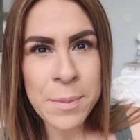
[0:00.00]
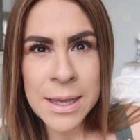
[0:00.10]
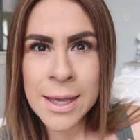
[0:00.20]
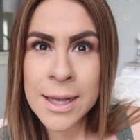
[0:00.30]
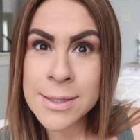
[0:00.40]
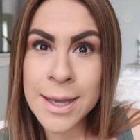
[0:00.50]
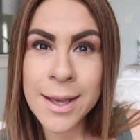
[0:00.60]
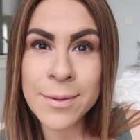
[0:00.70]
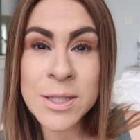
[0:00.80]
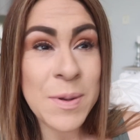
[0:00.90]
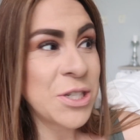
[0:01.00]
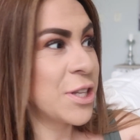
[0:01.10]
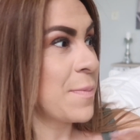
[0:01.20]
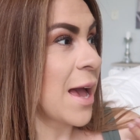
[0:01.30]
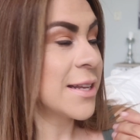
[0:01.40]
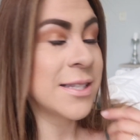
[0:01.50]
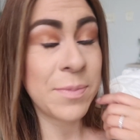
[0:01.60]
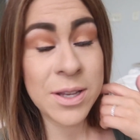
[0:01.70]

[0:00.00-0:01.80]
my kids, like especially Madison,